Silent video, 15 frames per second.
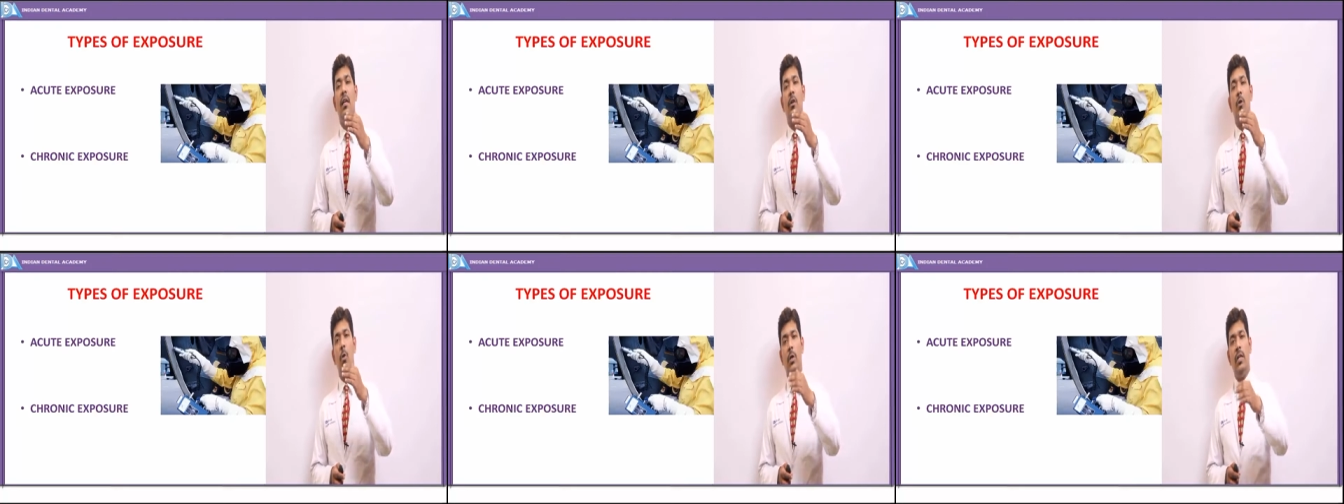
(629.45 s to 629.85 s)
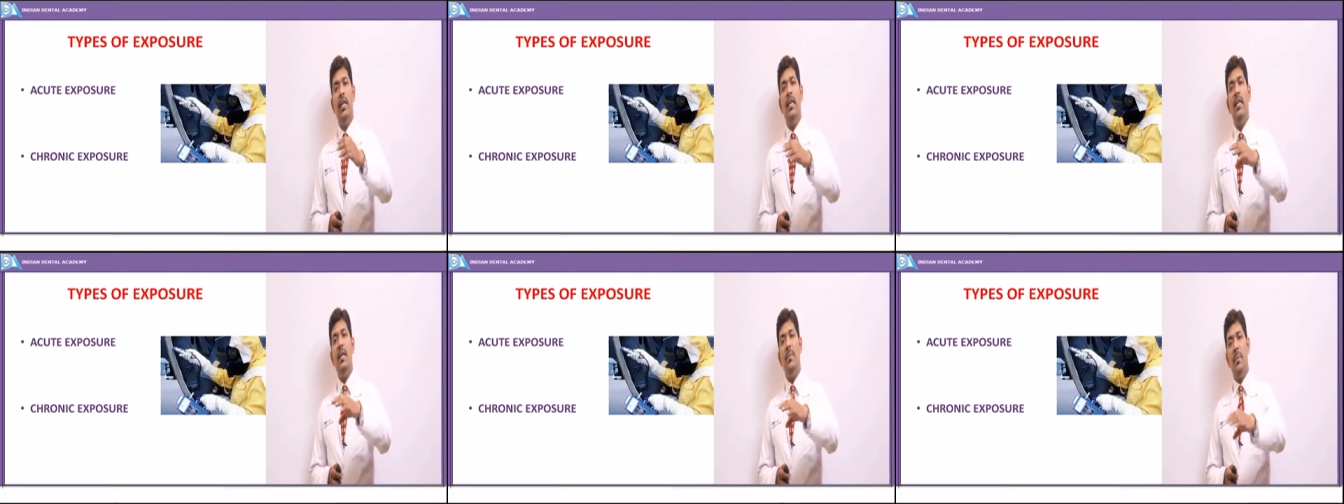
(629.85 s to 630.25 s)
totally
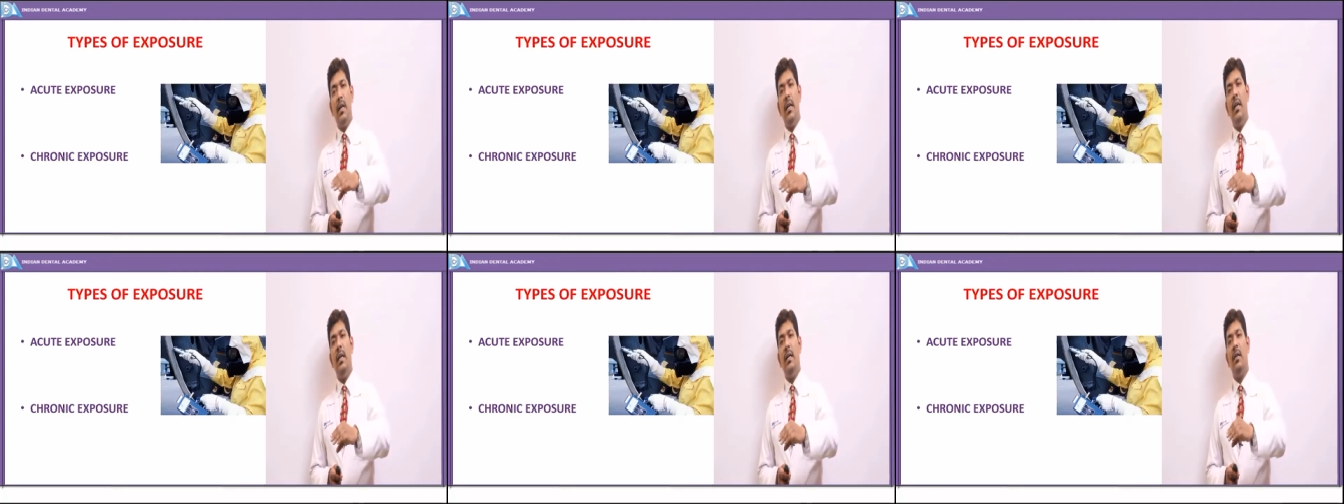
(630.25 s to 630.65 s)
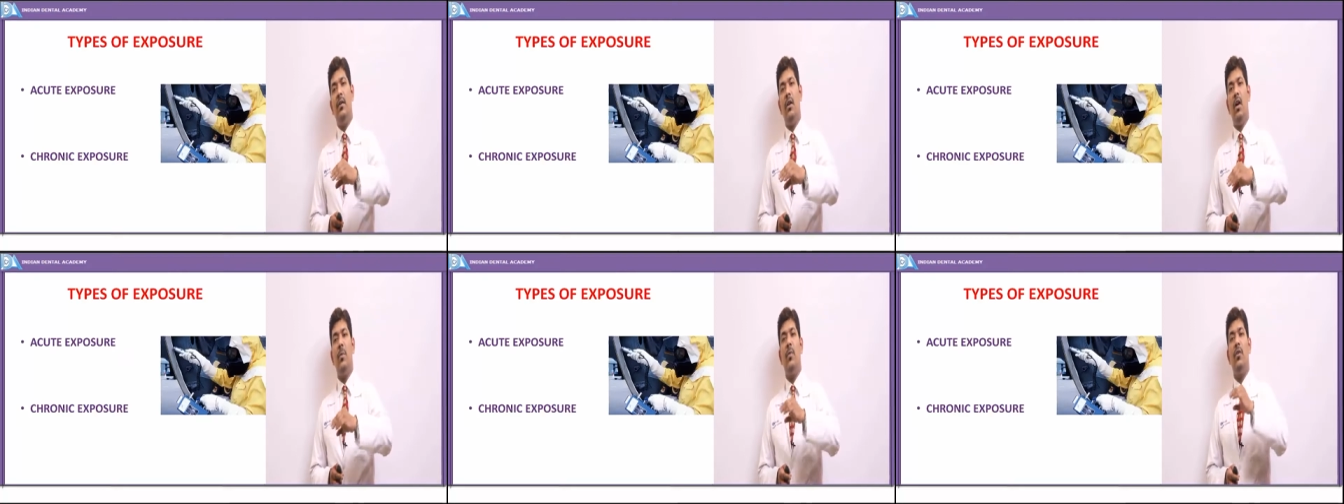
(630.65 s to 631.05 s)
dependent
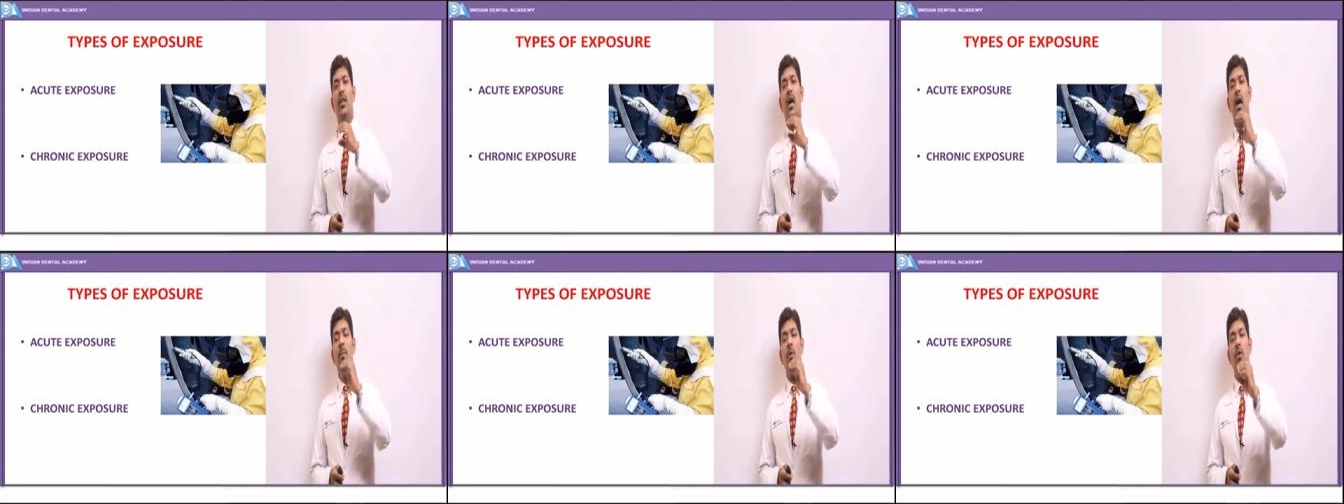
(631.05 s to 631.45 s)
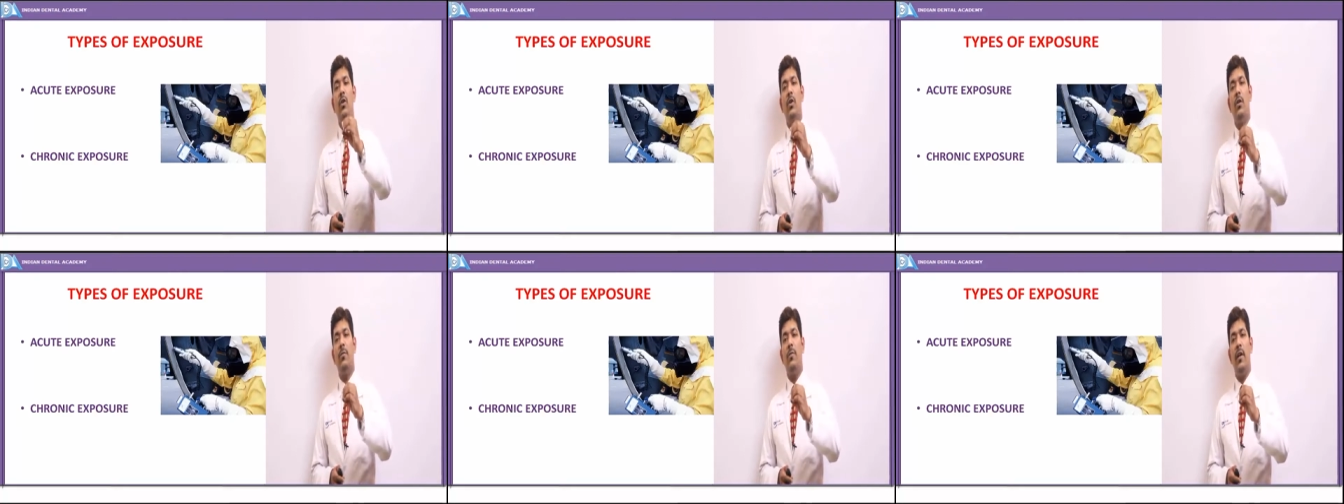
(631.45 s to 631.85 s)
upon the
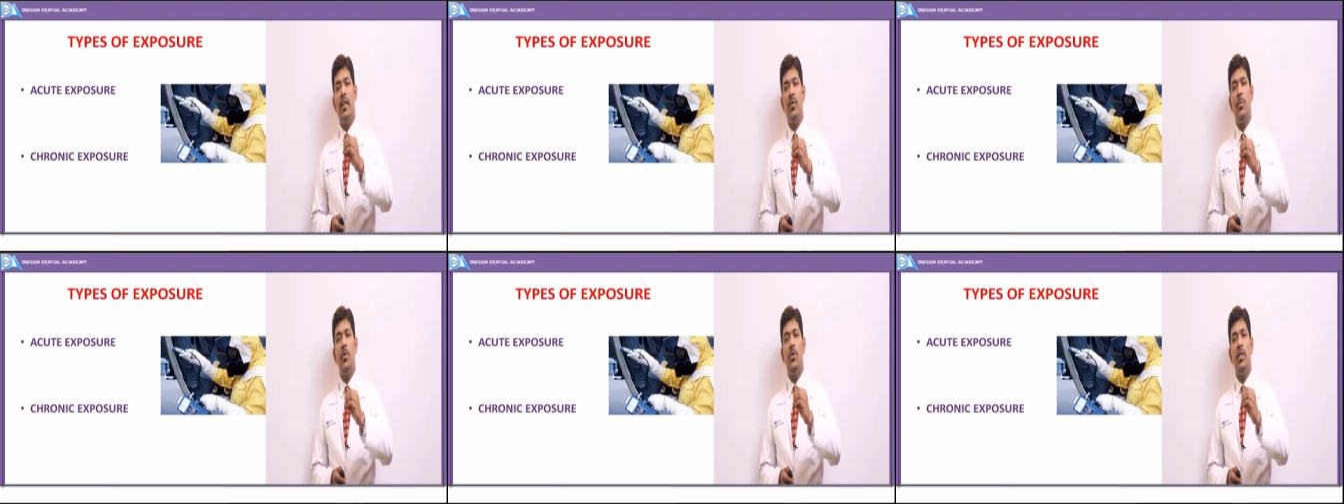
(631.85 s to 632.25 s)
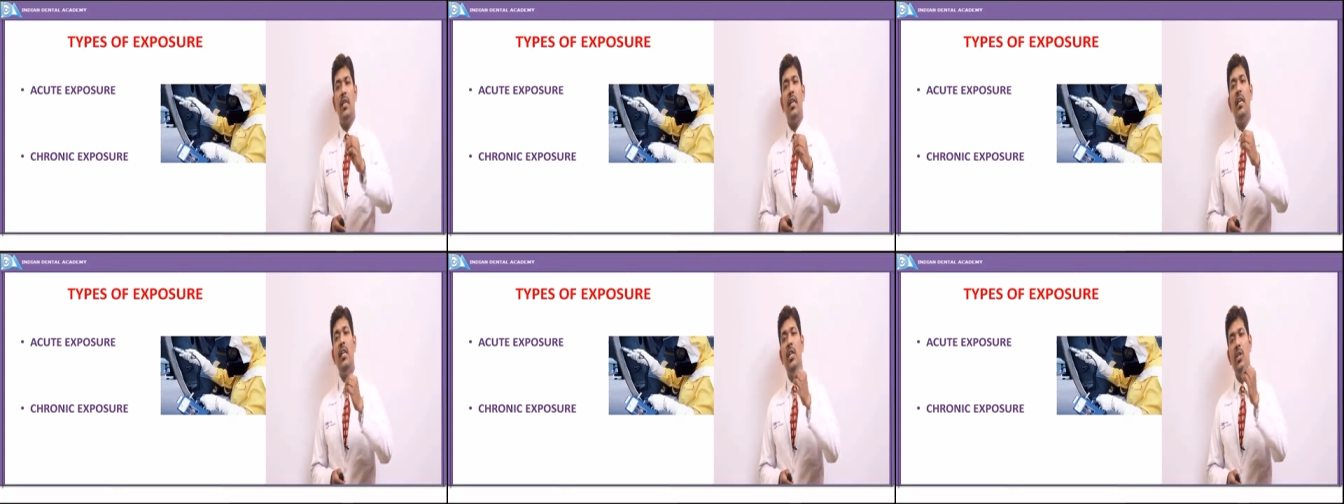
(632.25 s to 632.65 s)
amount of exposure
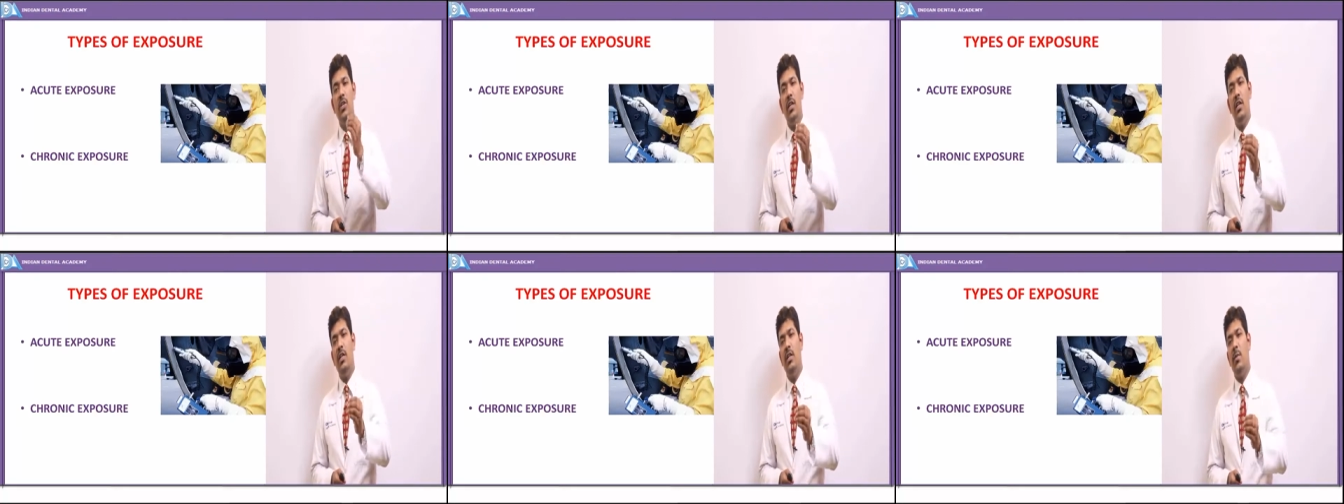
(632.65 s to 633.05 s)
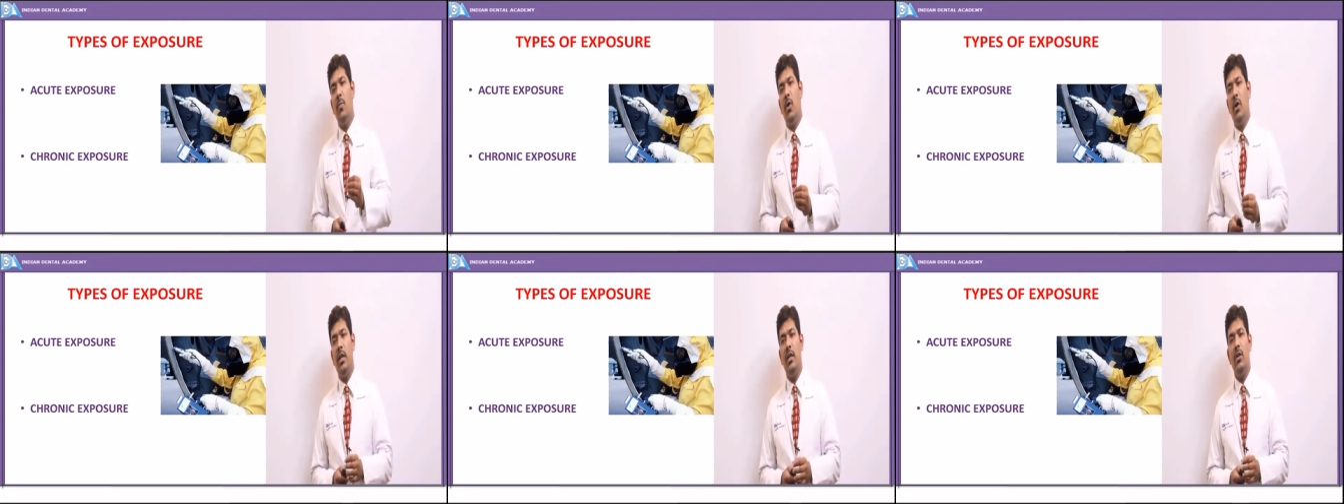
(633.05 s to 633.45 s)
initially the
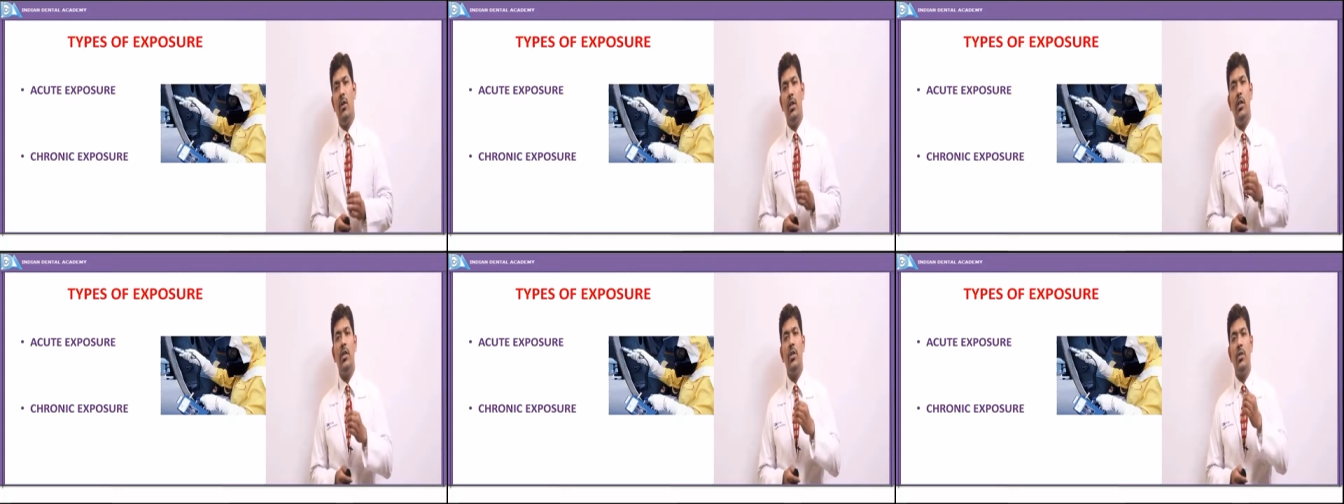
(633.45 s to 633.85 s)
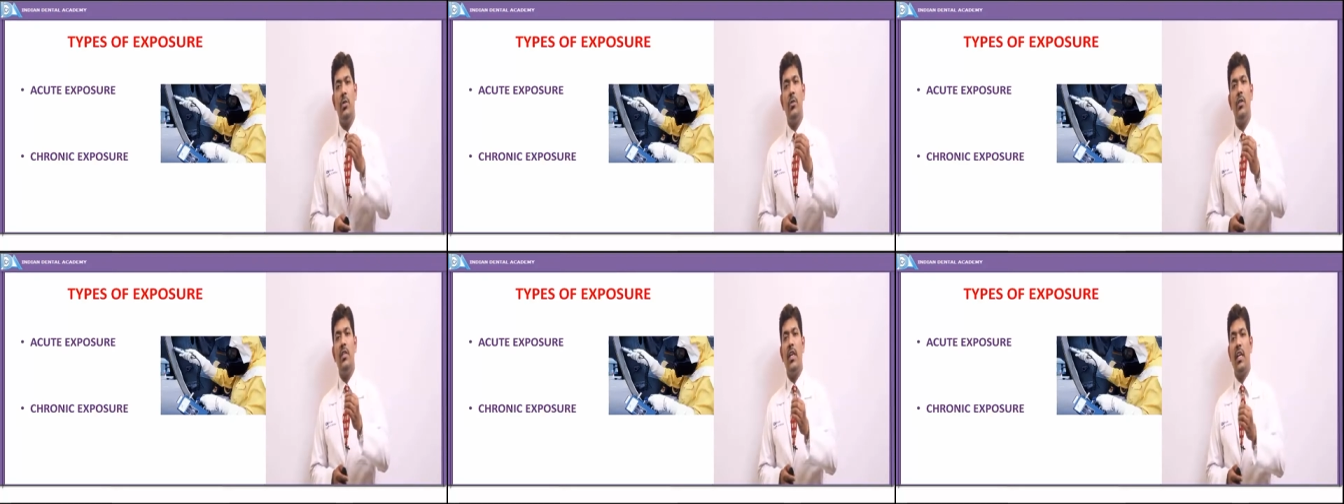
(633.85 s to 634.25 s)
body or the tissue
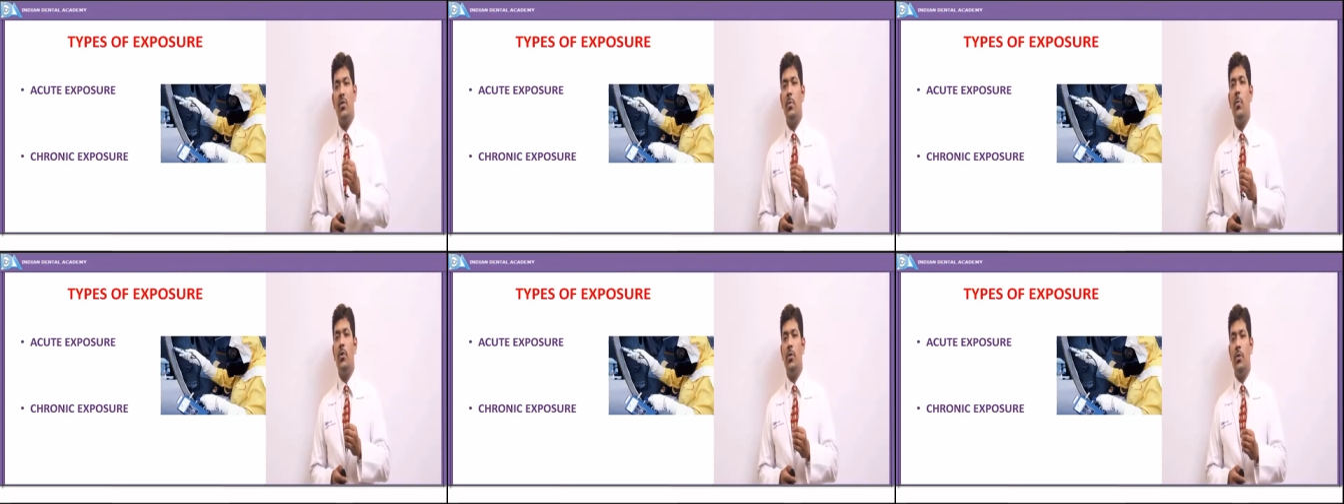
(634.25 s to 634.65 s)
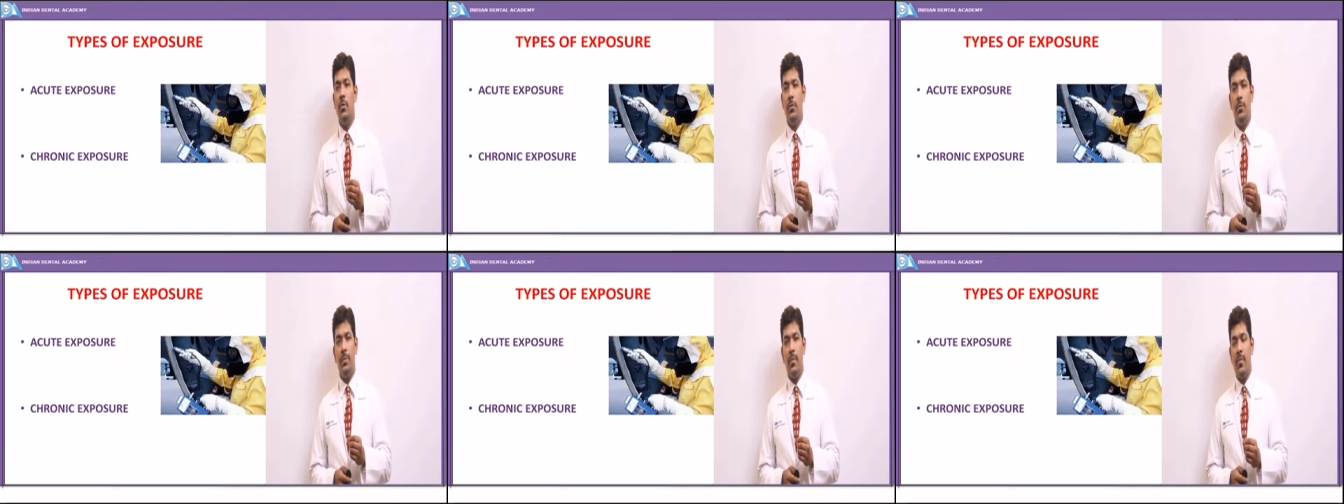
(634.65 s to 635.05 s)
is exposed to.